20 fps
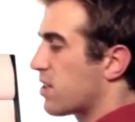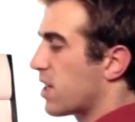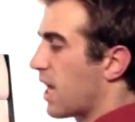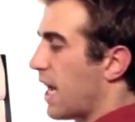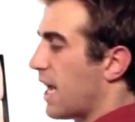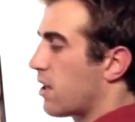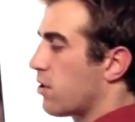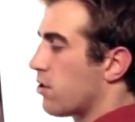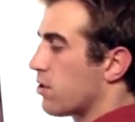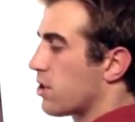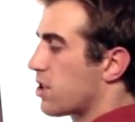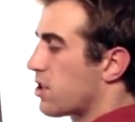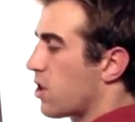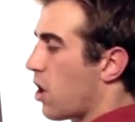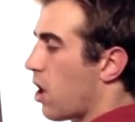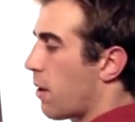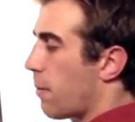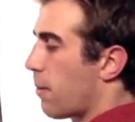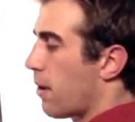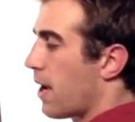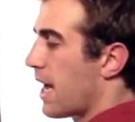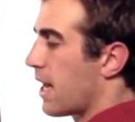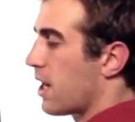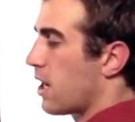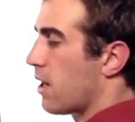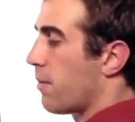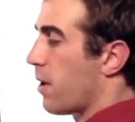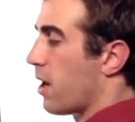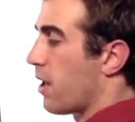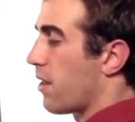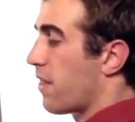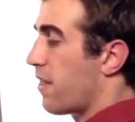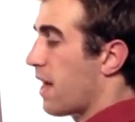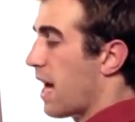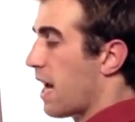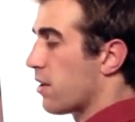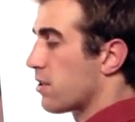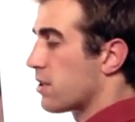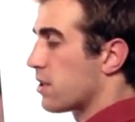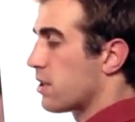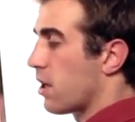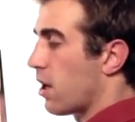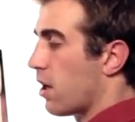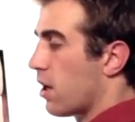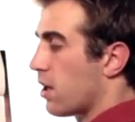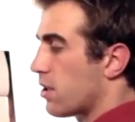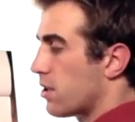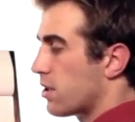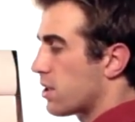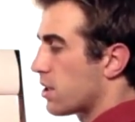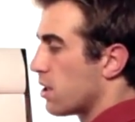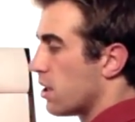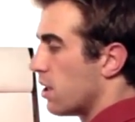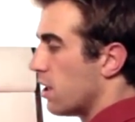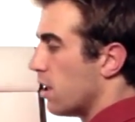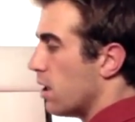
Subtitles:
cycles, star platinum, $1,000.